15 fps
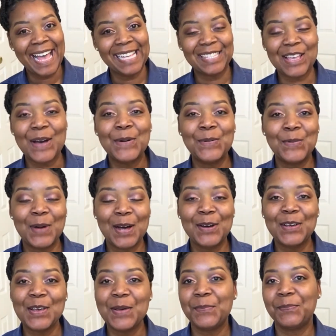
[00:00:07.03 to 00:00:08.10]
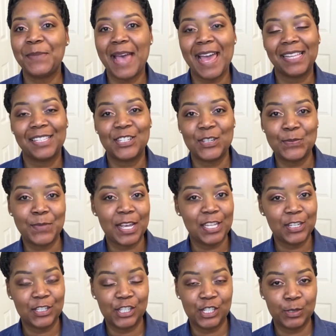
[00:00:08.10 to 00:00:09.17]
guys, uh, welcome back to my
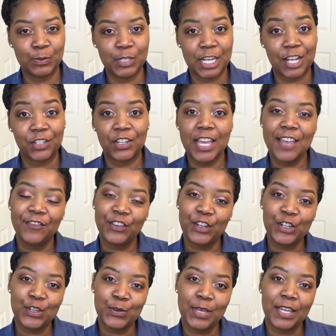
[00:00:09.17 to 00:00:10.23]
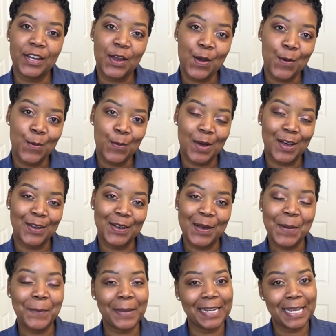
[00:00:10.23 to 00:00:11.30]
YouTube channel. If you're new here,
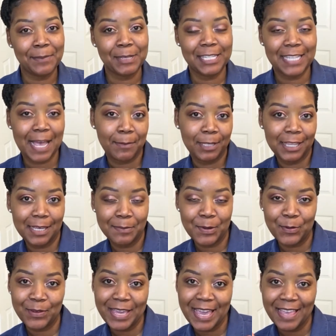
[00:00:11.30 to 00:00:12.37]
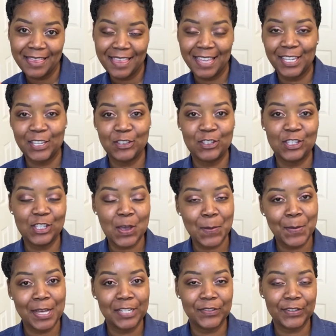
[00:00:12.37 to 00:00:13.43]
welcome. My name is Tabitha Marie and thank you
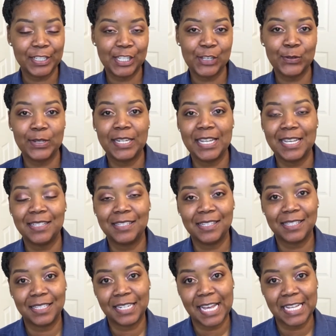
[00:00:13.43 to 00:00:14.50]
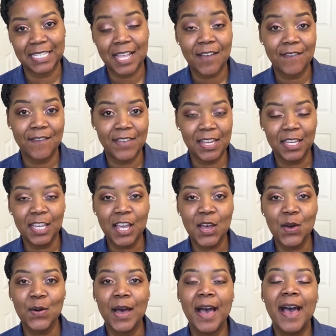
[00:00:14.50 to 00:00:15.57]
so much for tuning in to today's
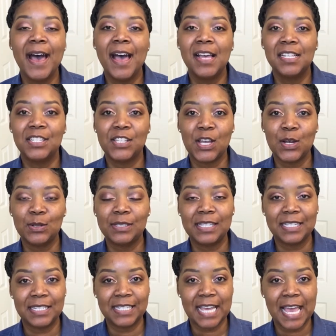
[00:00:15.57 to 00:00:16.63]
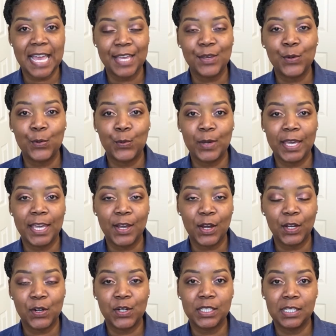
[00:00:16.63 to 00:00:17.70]
video. So today we
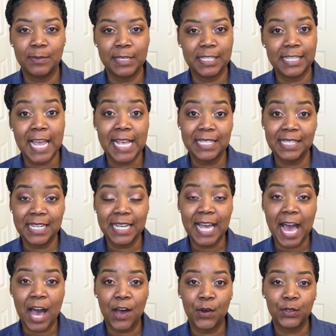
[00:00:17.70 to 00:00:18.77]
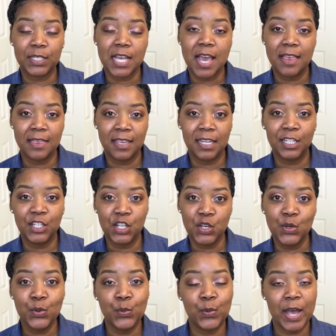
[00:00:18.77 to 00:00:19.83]
are going to be testing out the
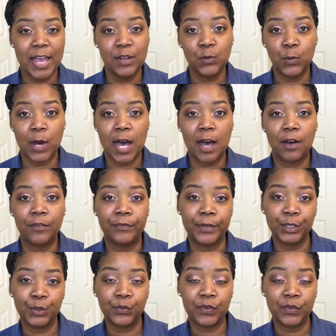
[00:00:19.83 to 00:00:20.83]
new Wet n Wild Photo